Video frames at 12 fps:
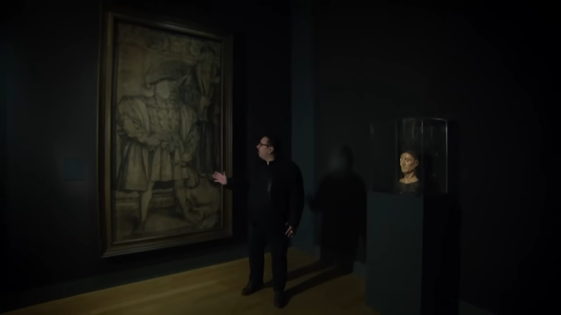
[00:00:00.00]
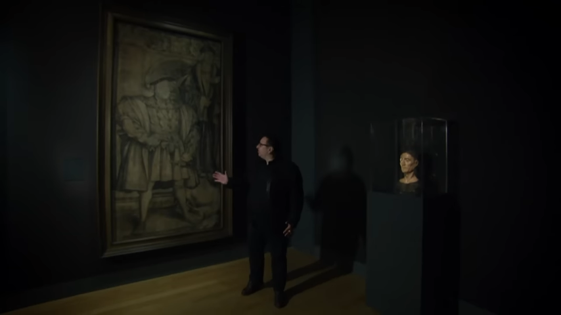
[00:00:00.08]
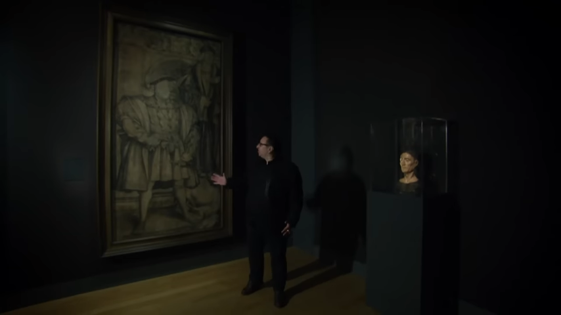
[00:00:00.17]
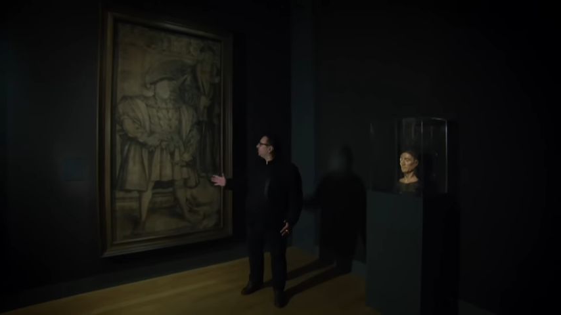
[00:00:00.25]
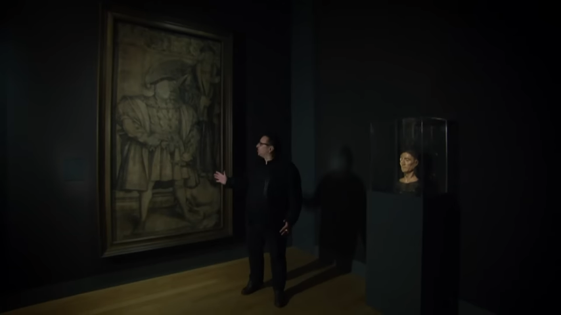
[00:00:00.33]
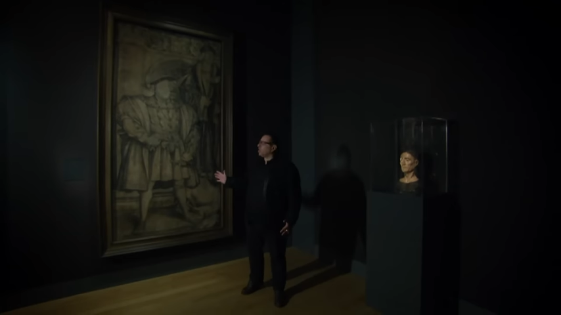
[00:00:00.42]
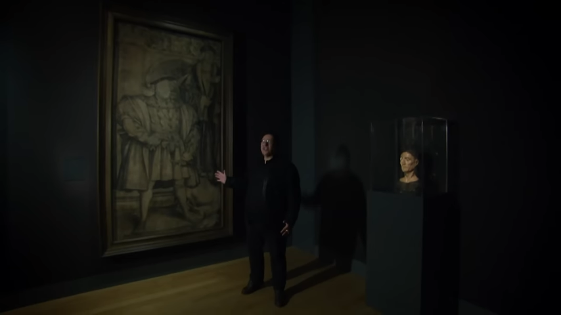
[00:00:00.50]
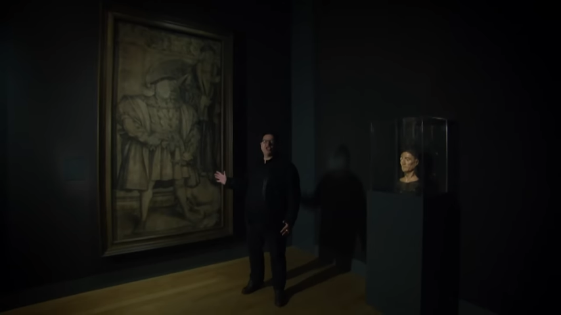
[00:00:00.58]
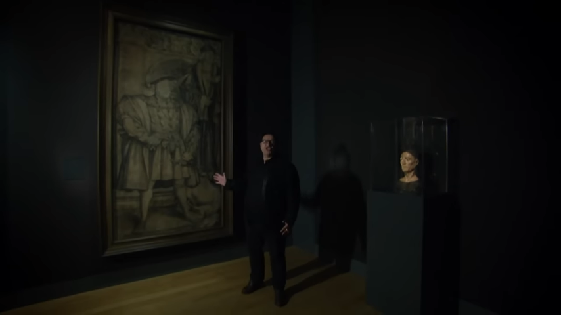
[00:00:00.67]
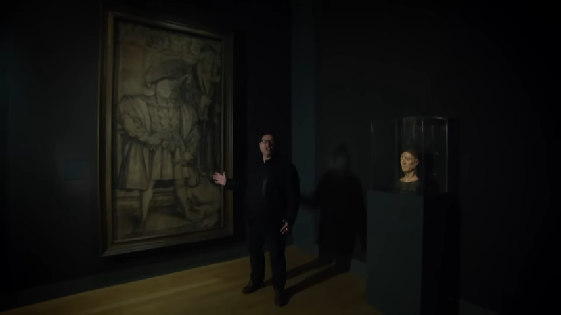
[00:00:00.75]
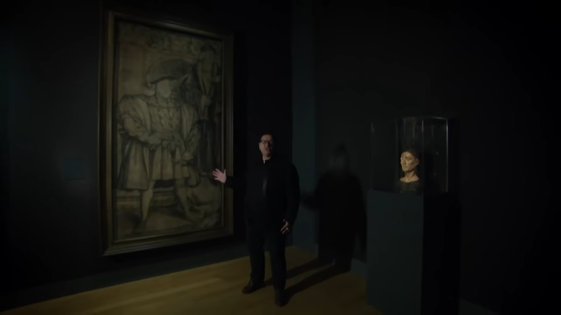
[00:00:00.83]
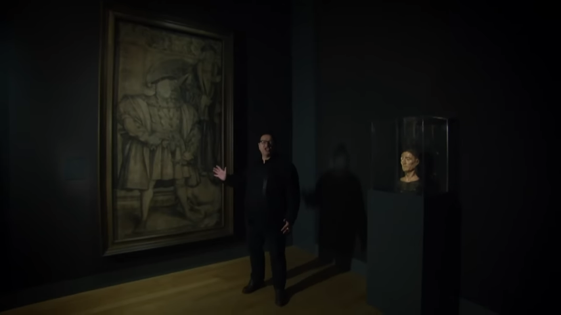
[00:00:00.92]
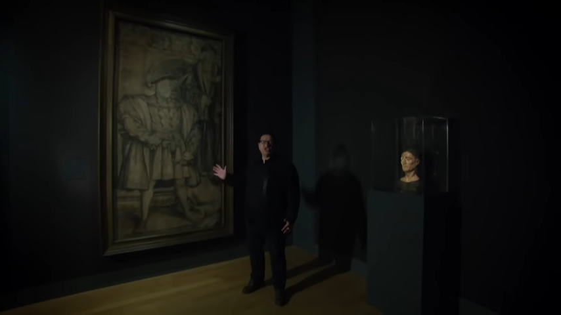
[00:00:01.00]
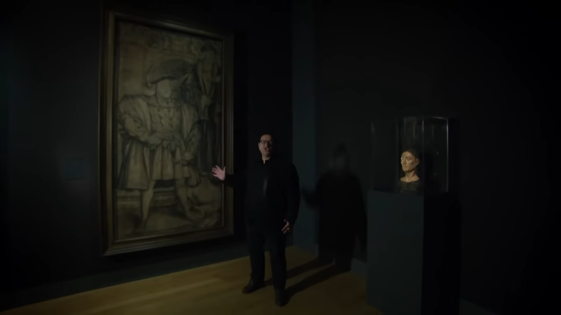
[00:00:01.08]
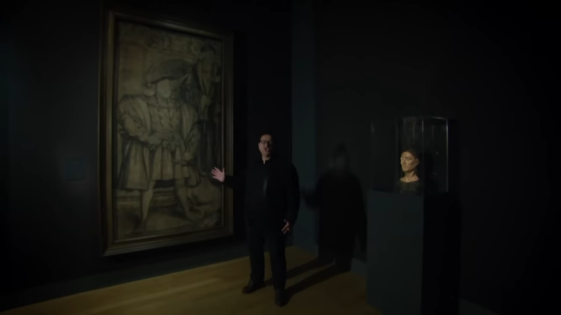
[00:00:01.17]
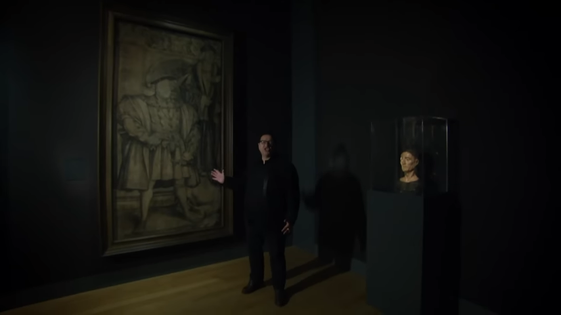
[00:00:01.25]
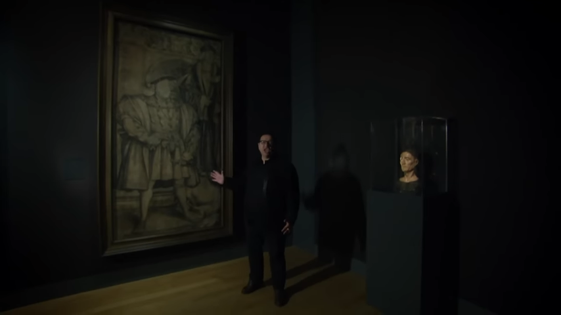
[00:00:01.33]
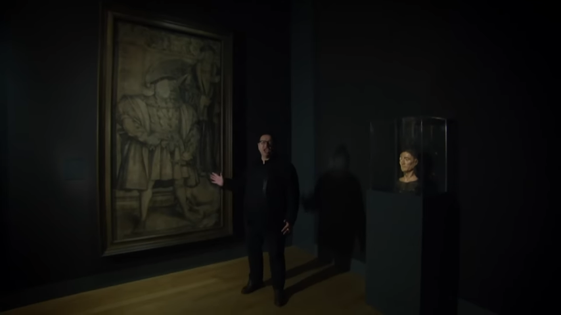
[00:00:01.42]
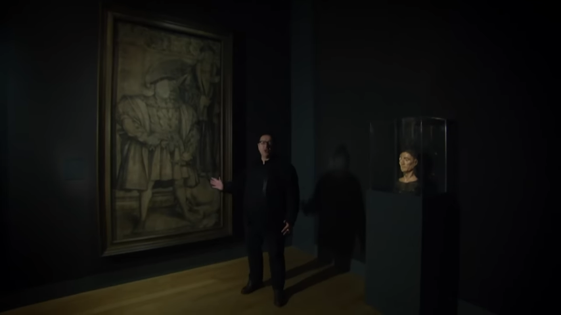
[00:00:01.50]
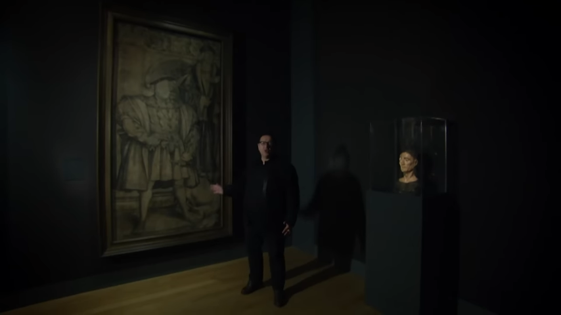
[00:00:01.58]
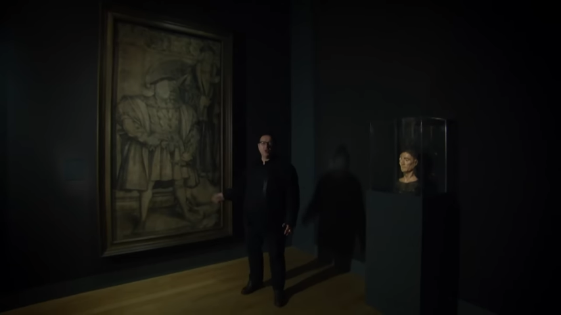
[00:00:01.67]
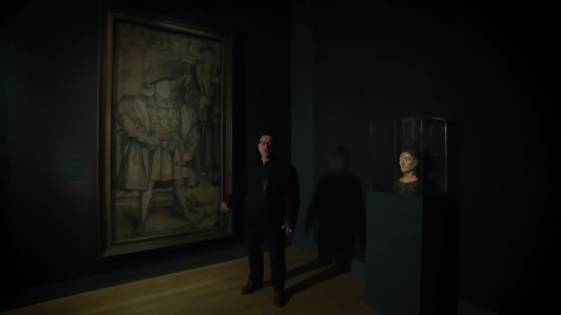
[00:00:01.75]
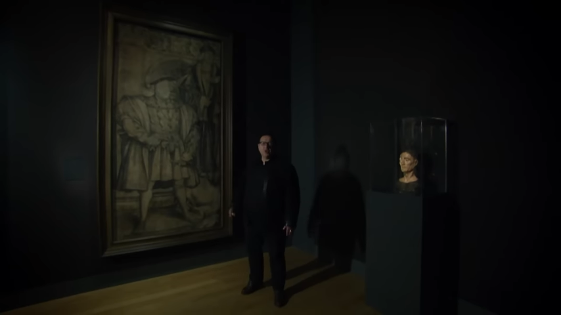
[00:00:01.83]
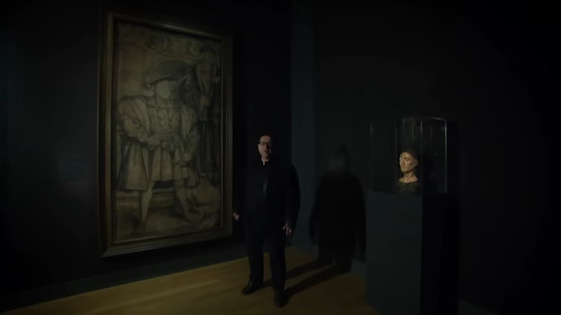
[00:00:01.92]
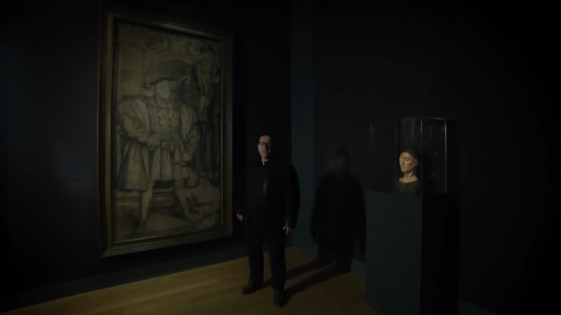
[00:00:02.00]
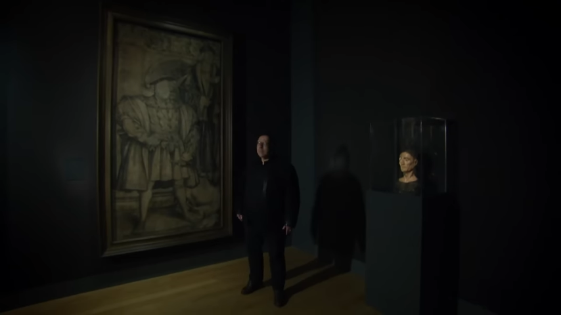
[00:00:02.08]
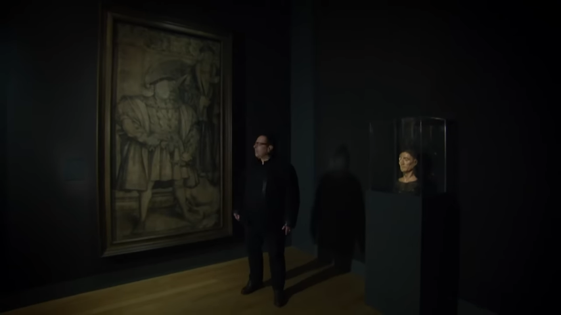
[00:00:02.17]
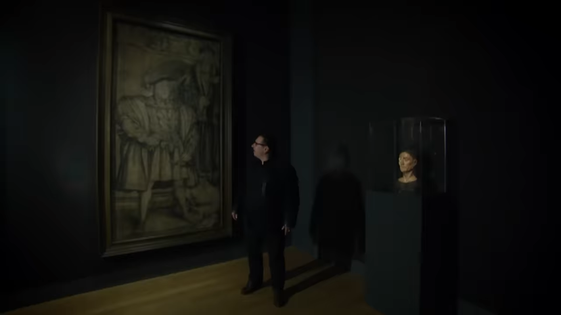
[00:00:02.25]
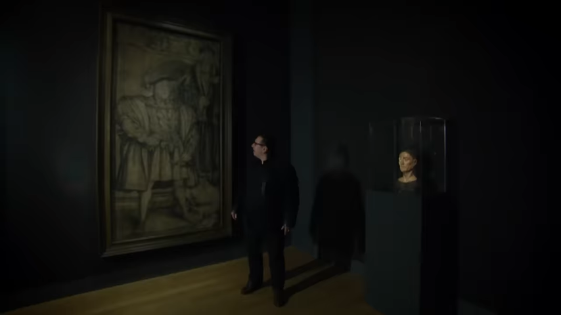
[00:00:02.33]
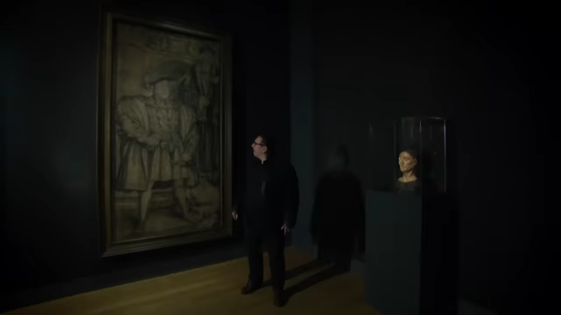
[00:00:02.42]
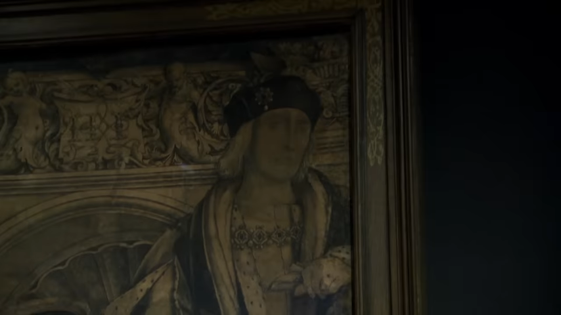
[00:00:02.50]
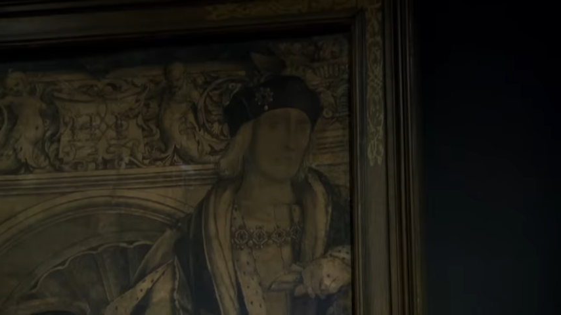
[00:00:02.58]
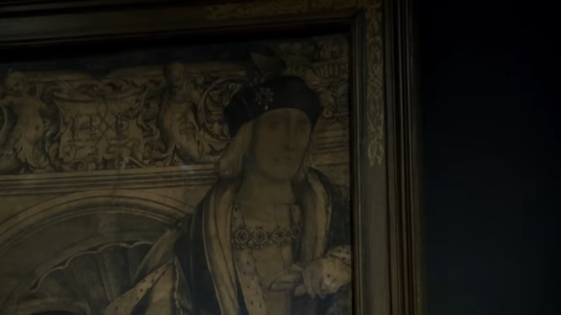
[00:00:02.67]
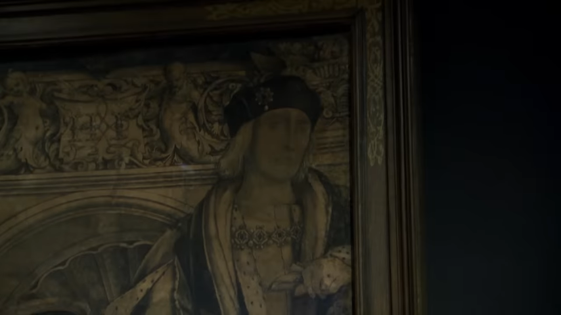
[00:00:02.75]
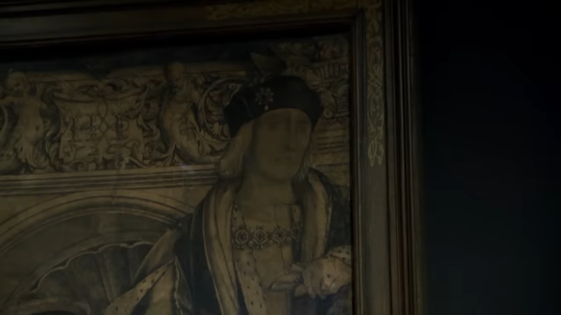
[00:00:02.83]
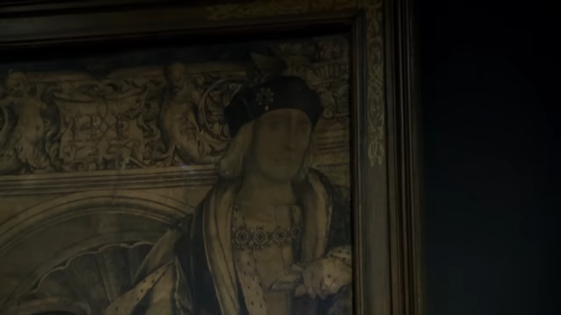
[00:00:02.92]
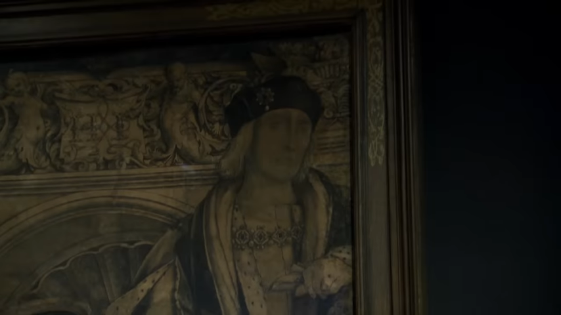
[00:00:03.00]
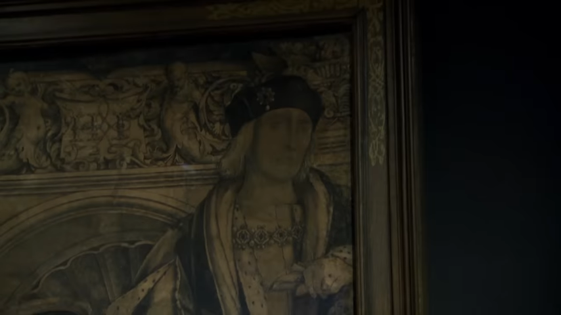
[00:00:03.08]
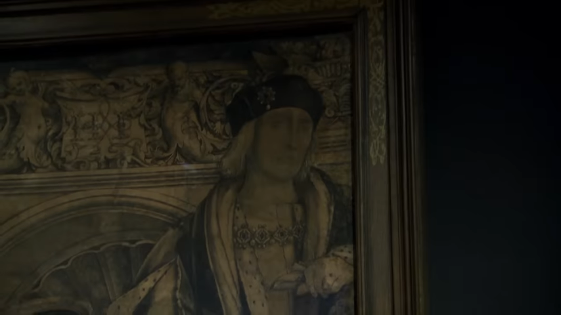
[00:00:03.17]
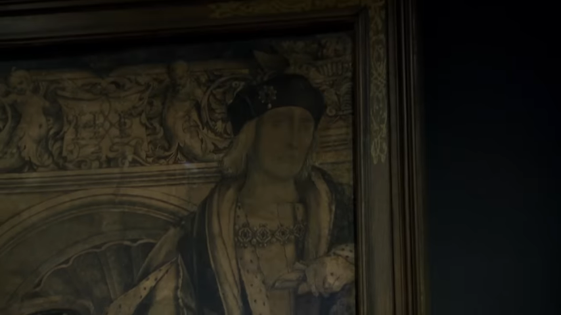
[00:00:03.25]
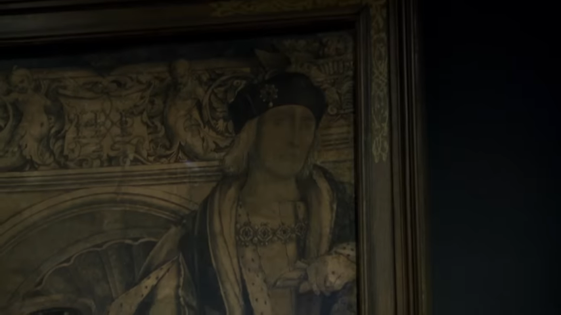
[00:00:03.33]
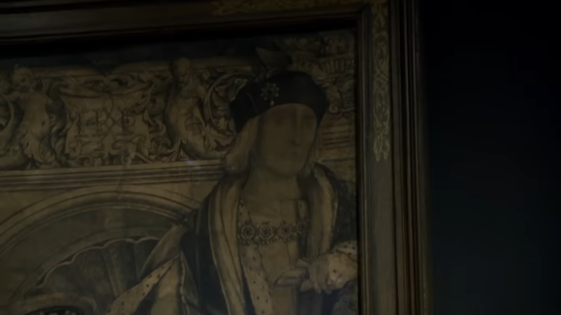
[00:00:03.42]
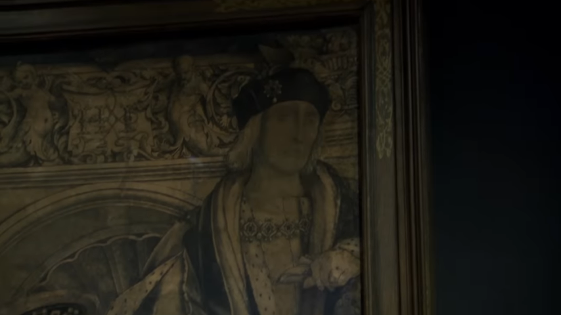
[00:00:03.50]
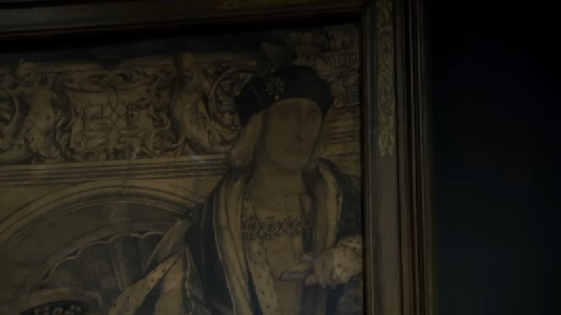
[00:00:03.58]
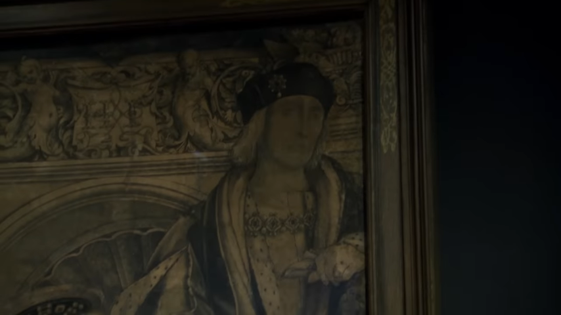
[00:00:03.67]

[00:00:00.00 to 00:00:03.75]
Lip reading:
Nobody's mouth can be seen.